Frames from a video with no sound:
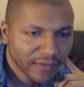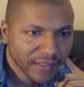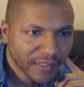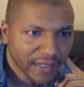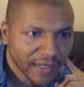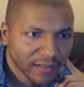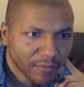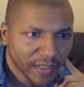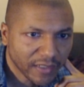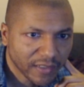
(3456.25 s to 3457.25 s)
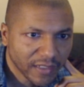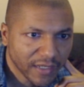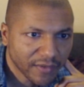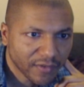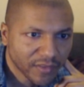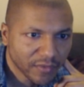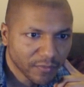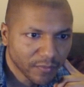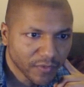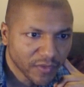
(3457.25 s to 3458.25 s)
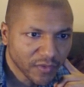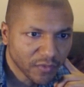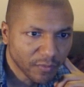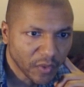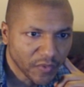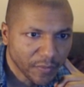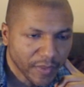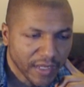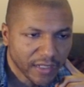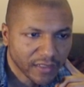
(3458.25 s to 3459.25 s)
and add it back together to, to multiply.